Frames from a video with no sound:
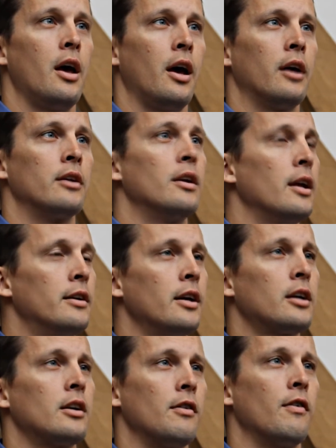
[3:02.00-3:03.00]
and
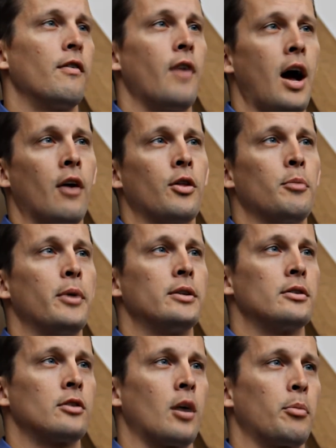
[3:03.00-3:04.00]
indicative of how their
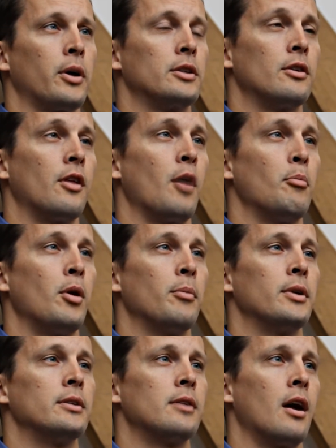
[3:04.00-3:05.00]
business operates at that
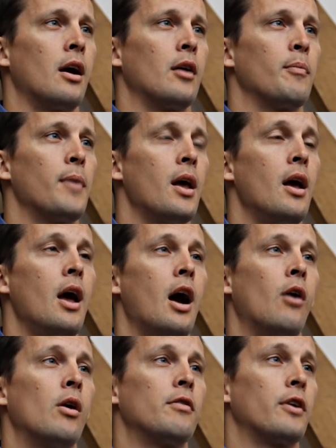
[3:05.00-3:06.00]
moment in time.
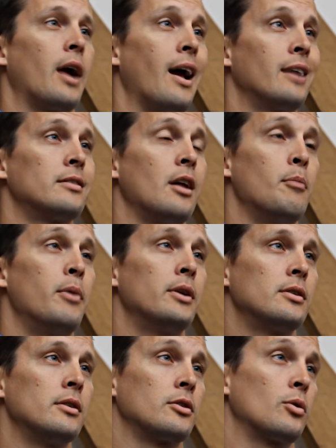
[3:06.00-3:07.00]
However, as that
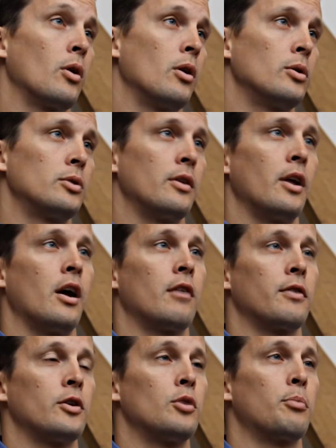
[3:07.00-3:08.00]
business grows and they
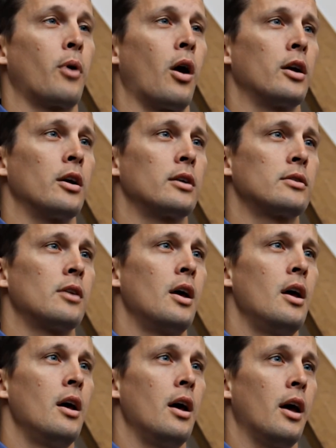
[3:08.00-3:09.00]
offer new products
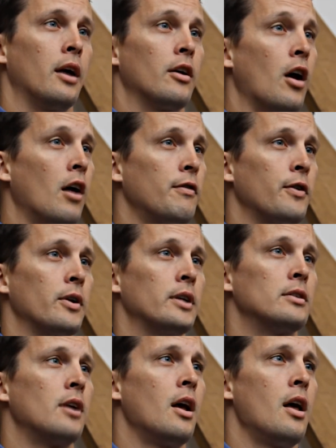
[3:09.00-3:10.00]
and
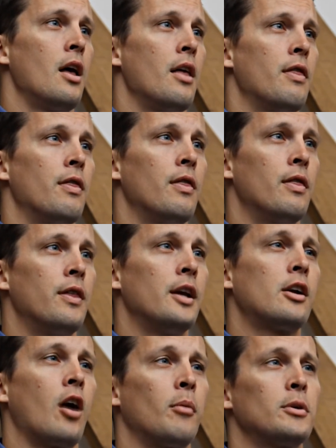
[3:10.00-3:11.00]
offerings,
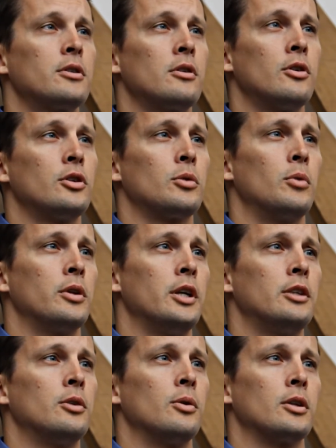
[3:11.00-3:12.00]
the e-commerce solution will
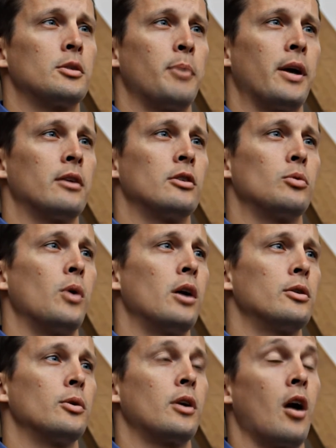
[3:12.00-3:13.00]
need to expand as
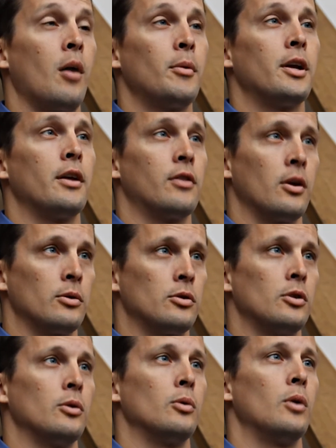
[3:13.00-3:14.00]
well to accommodate
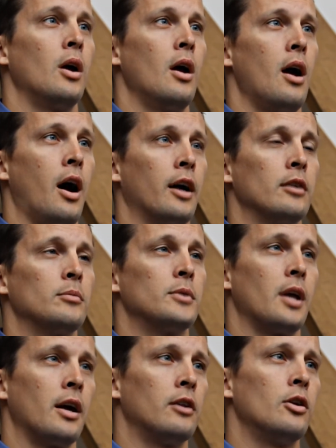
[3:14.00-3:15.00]
those new
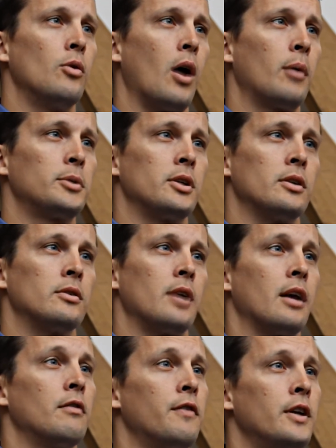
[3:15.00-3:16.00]
items and new options
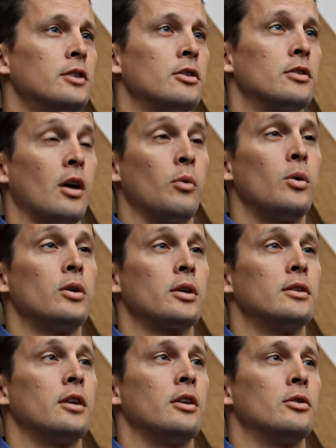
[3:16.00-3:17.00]
and features that will
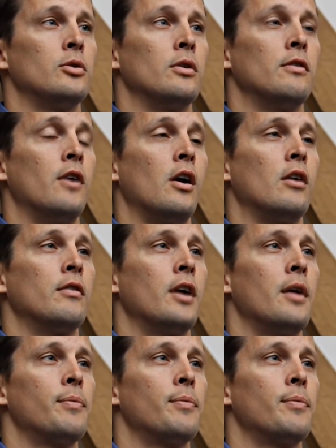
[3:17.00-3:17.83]
continue to evolve.